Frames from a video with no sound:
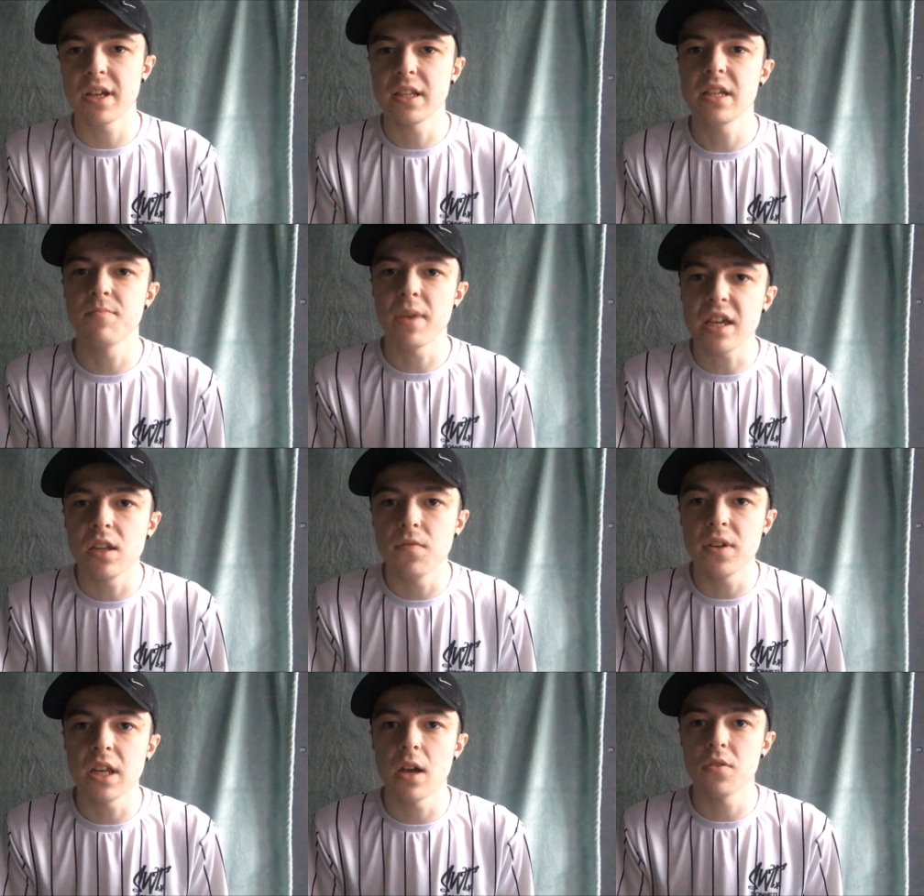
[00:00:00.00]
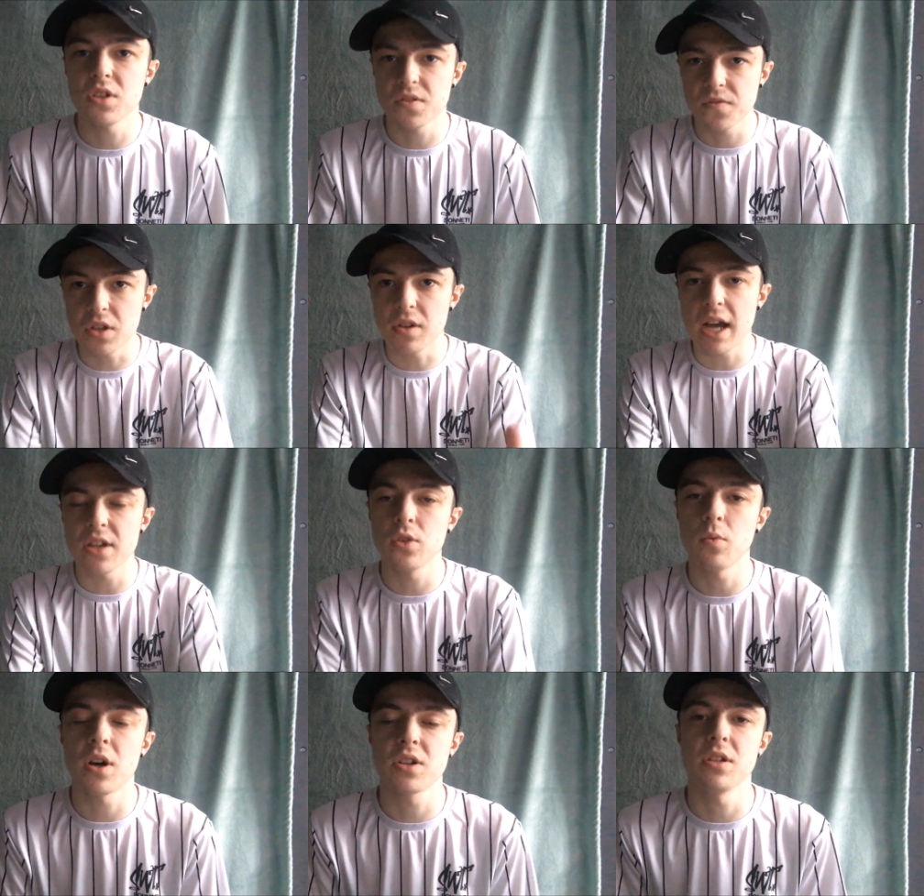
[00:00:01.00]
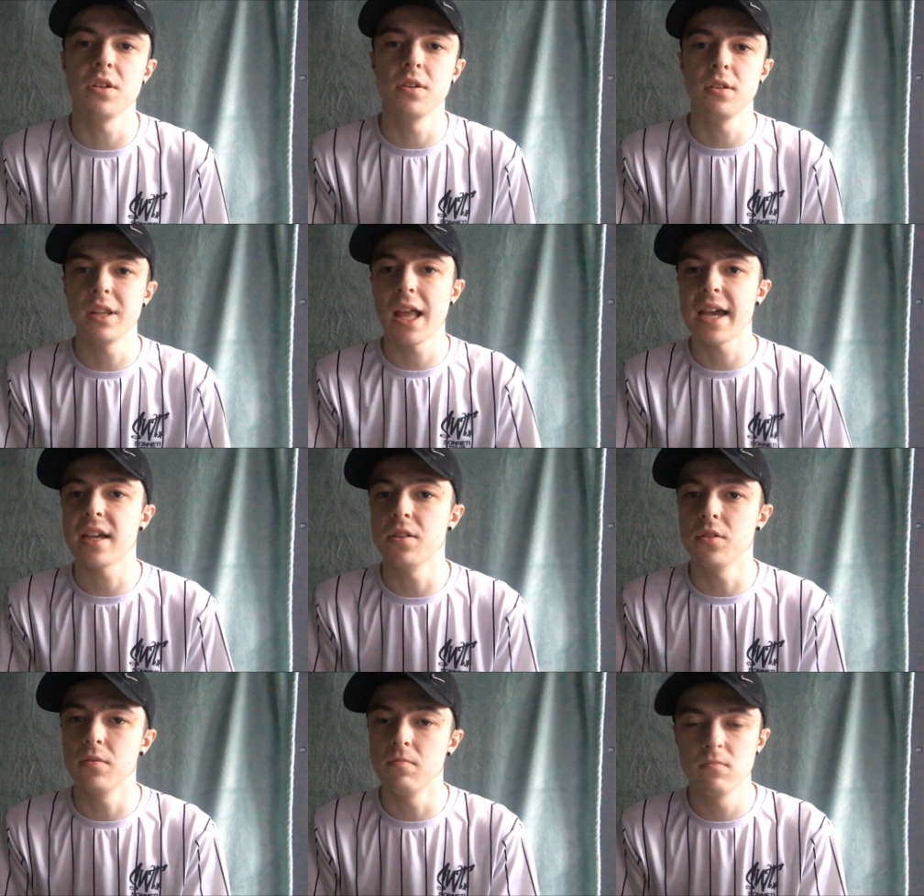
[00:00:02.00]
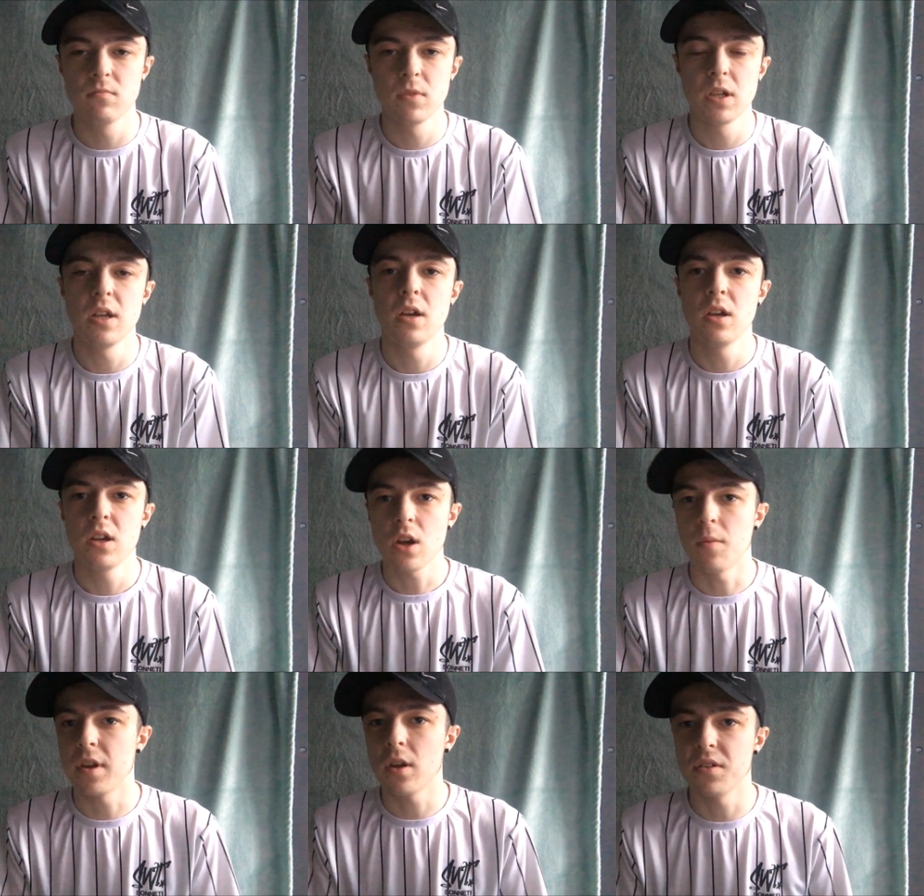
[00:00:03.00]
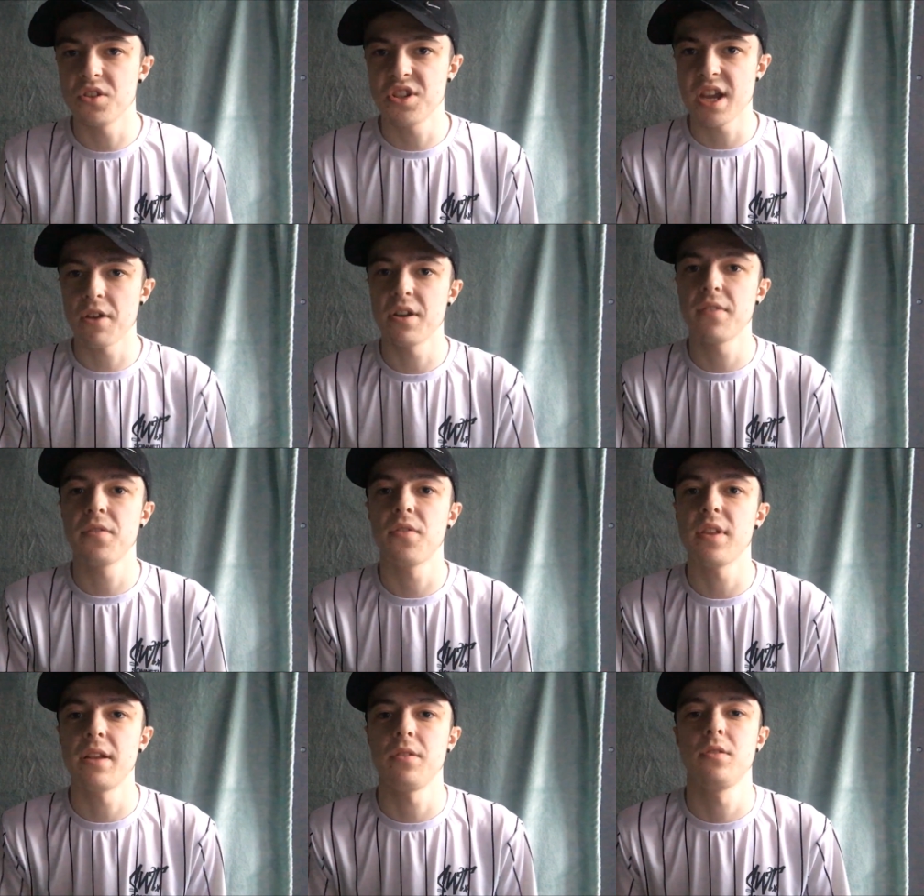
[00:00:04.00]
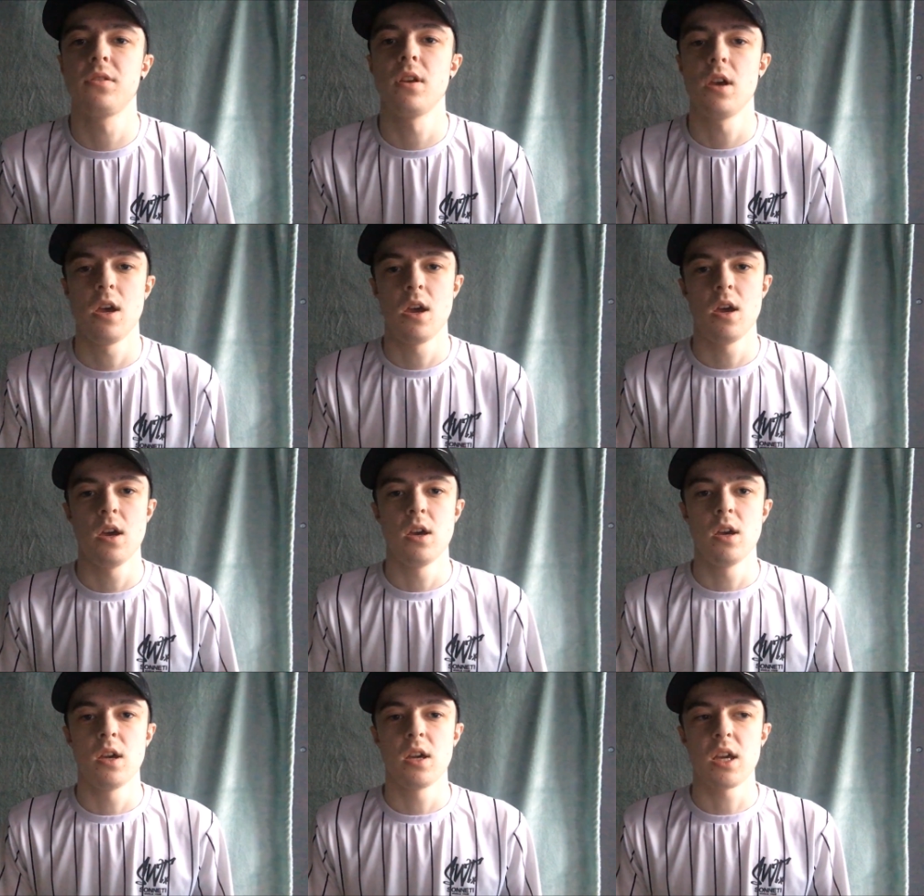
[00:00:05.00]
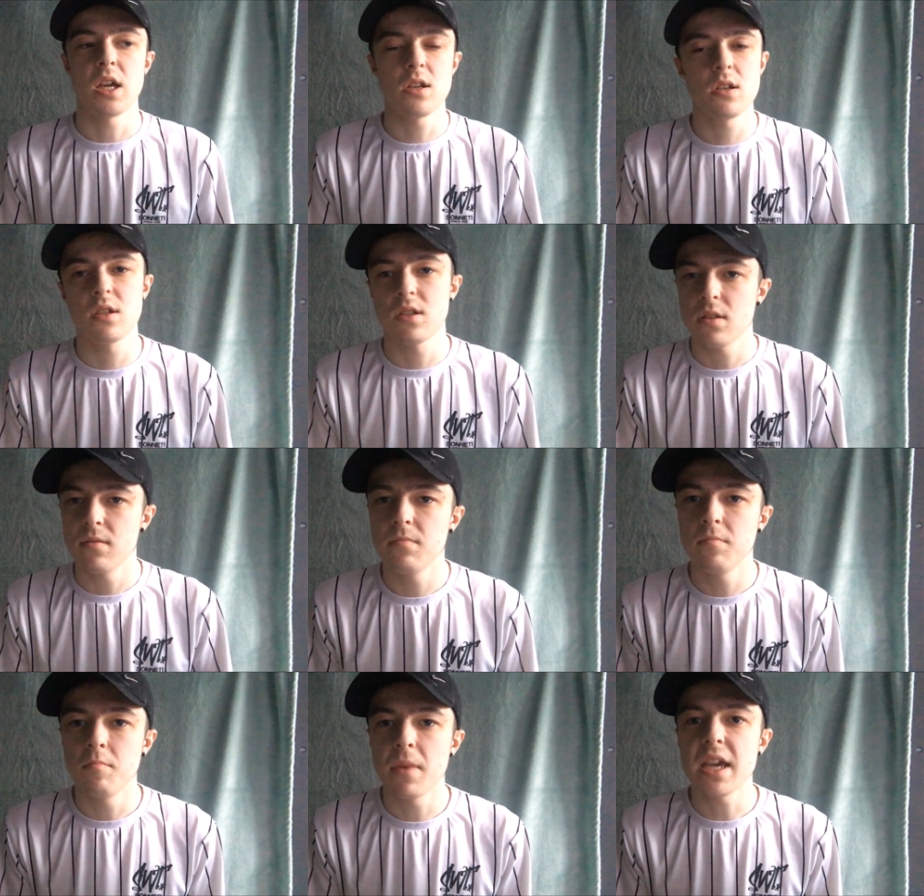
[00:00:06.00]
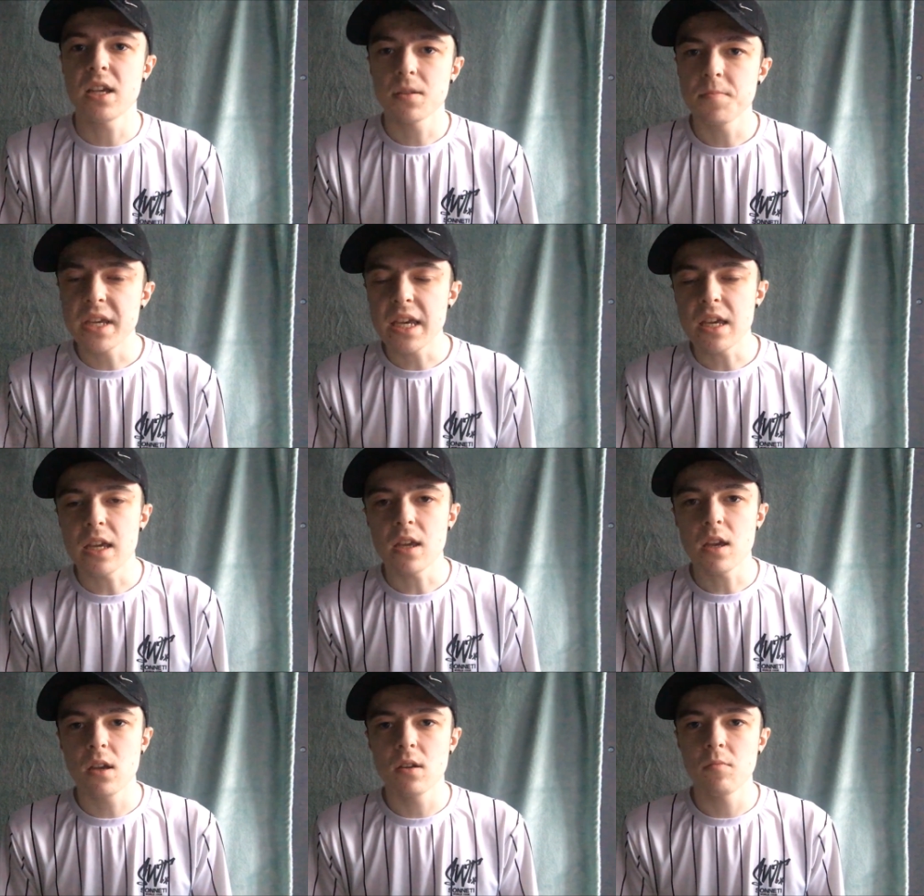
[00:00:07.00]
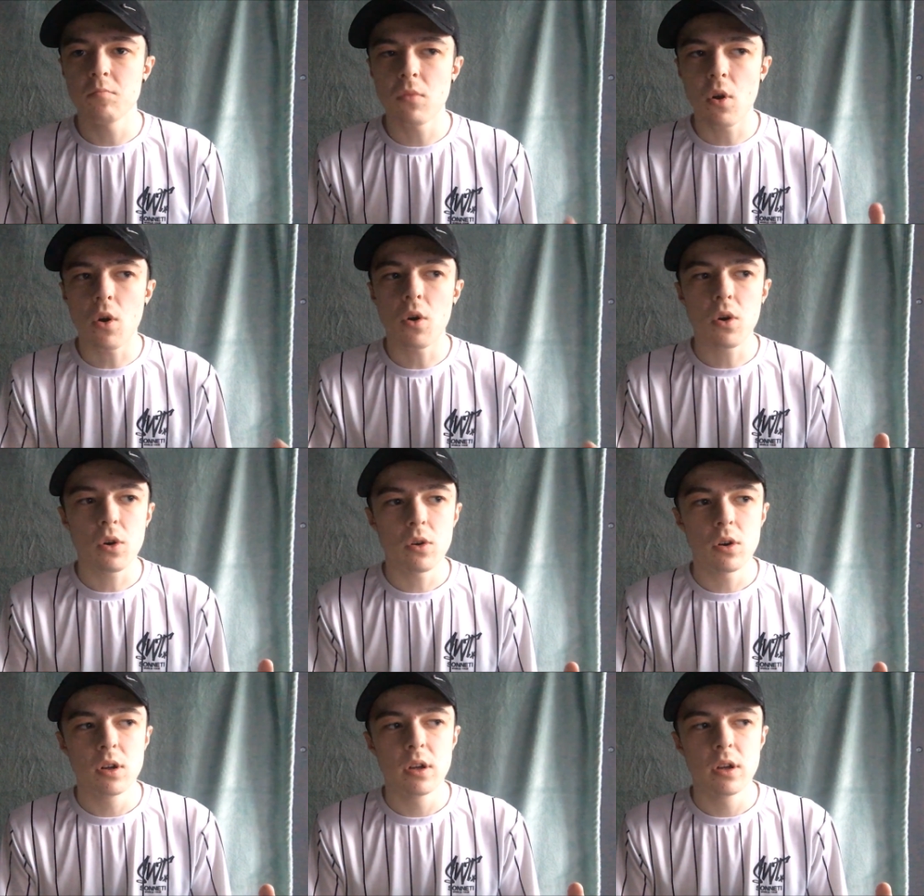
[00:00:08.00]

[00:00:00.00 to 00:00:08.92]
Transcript: at least making a video just for you guys to watch and like and comment and share and everything else. It just makes me more,